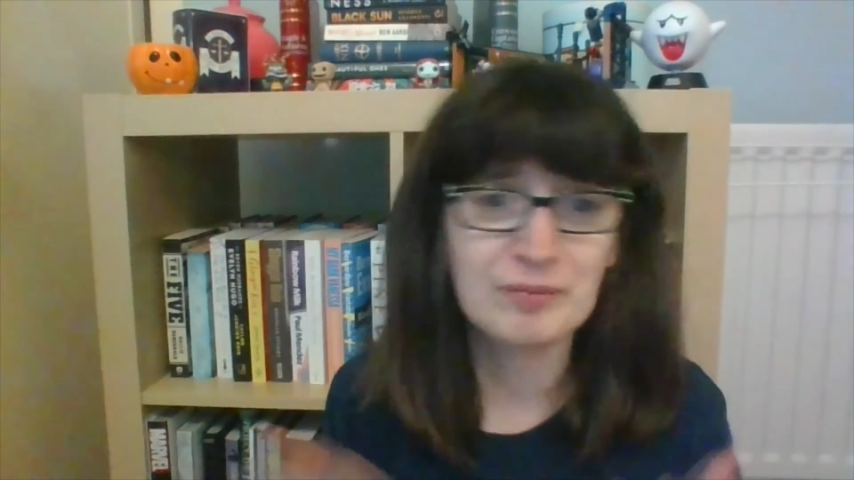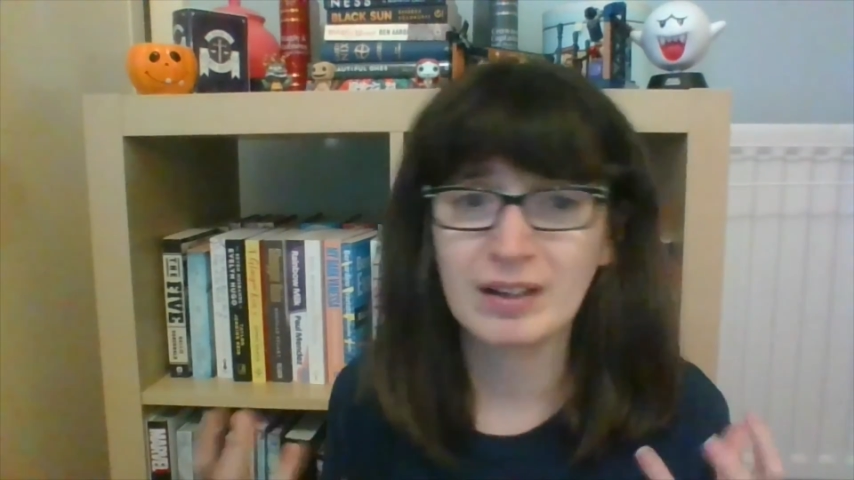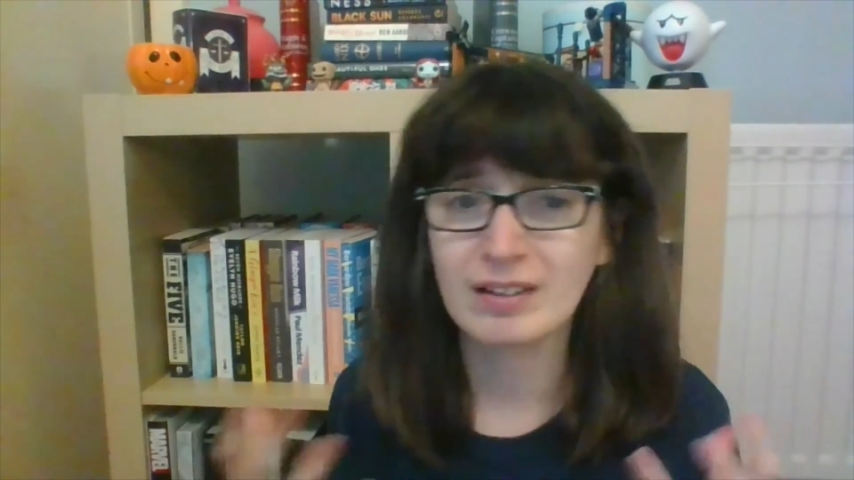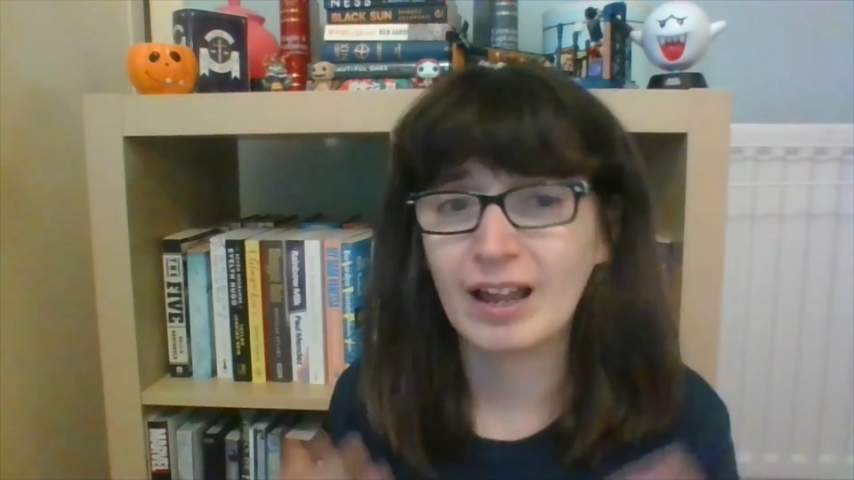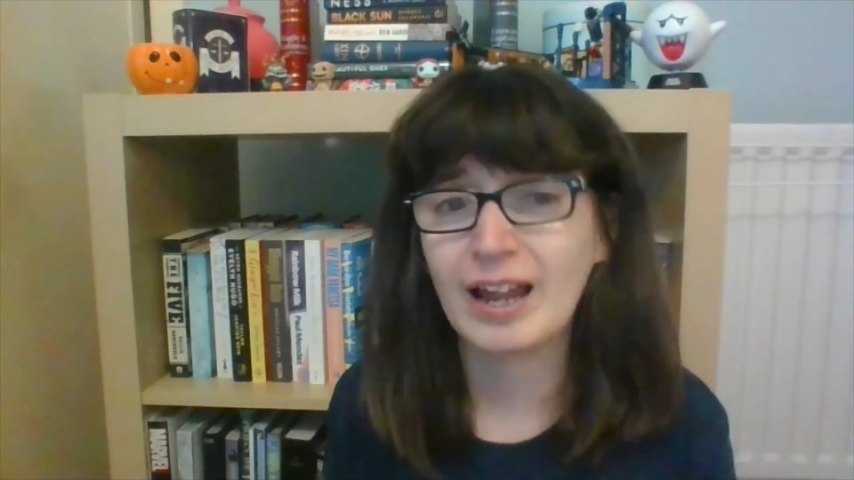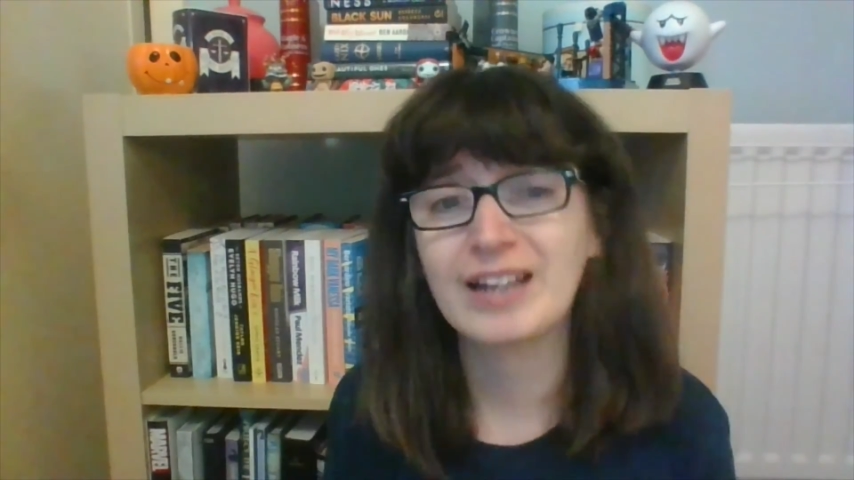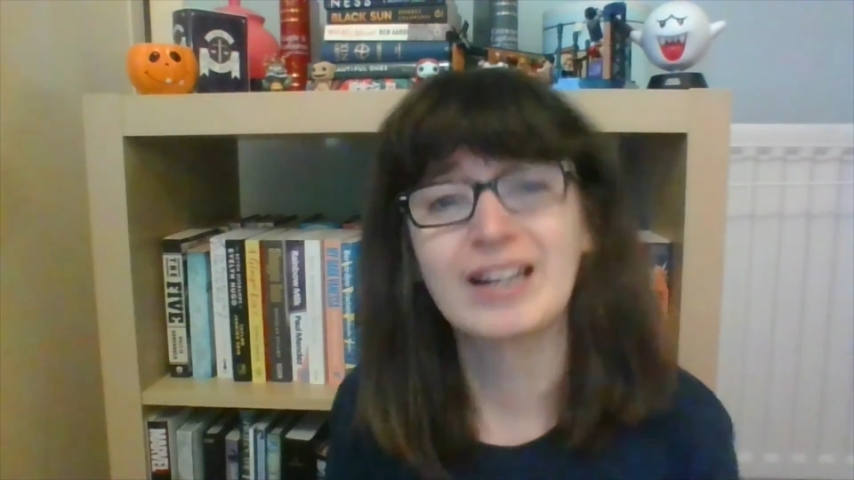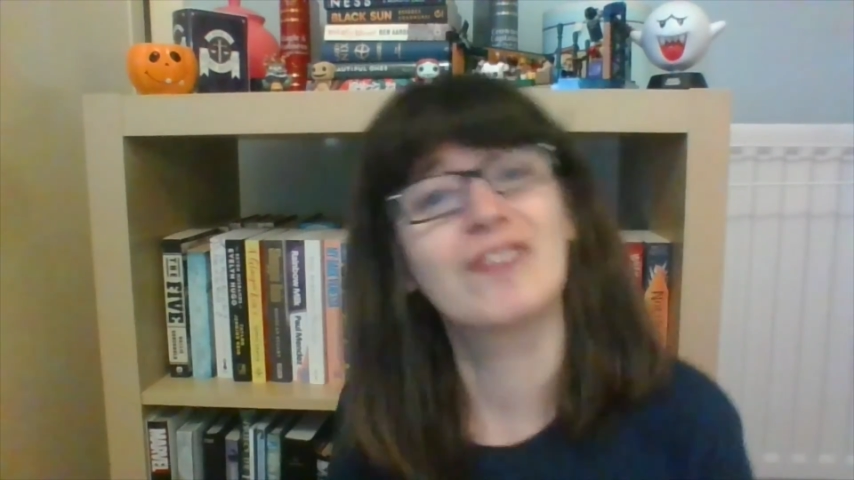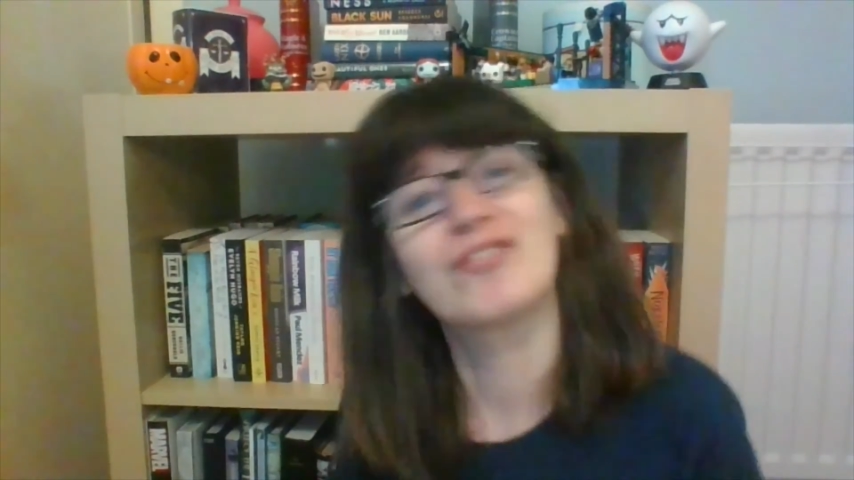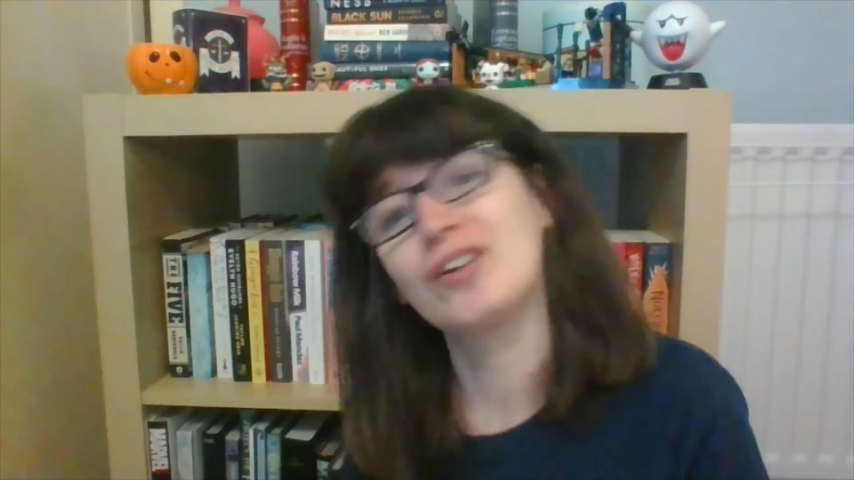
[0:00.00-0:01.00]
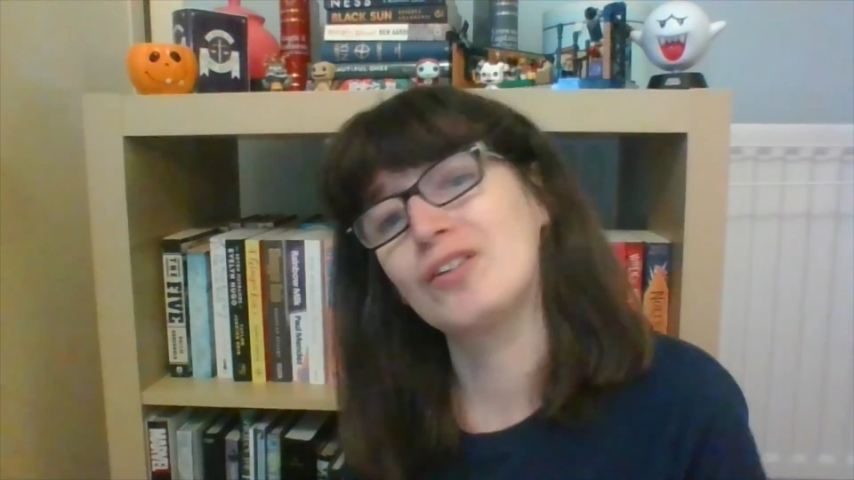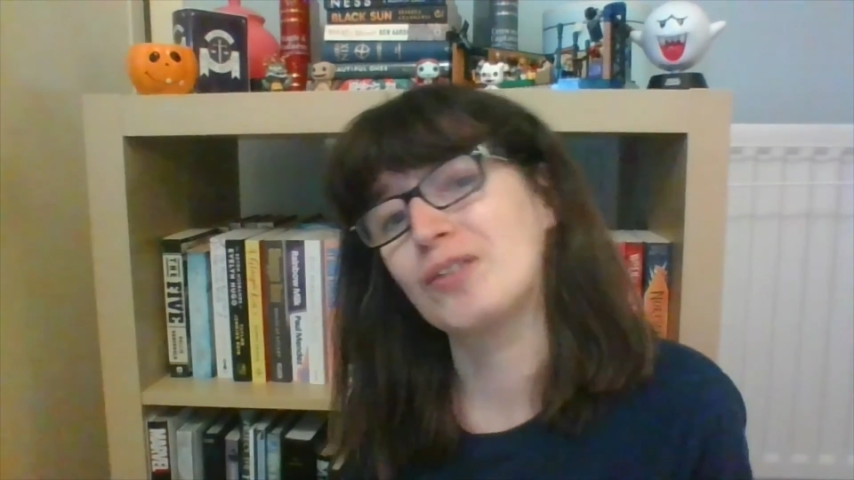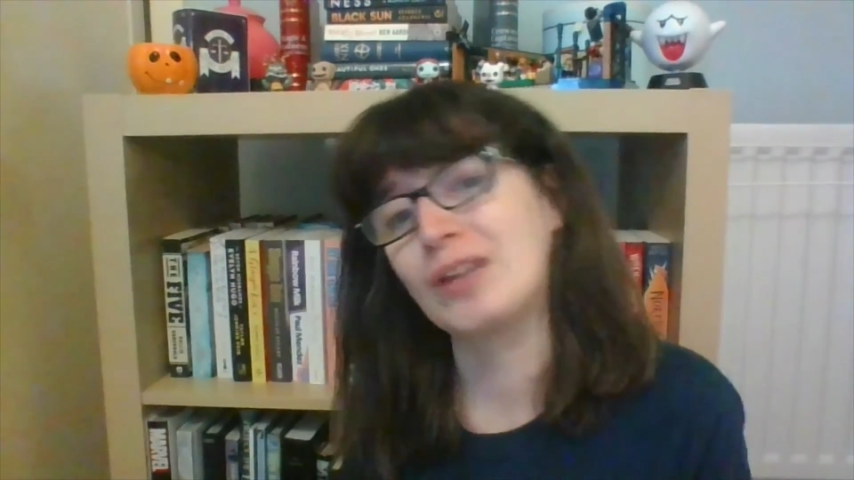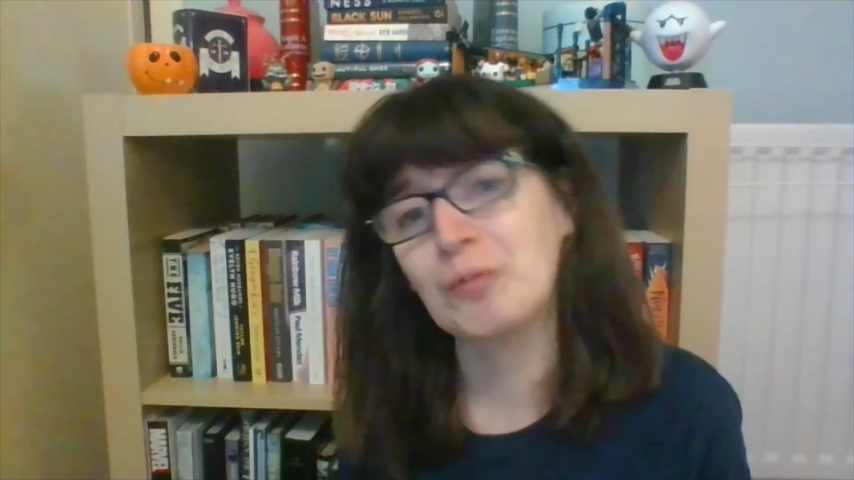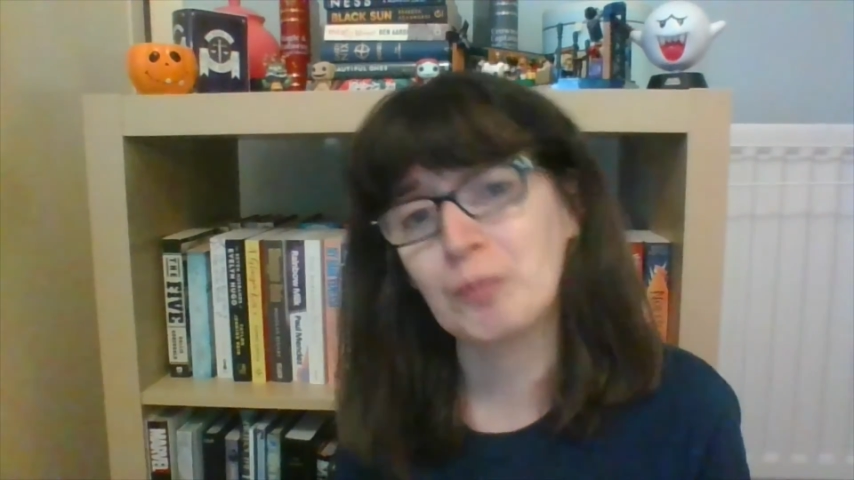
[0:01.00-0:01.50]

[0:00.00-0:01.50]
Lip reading: me a like. If you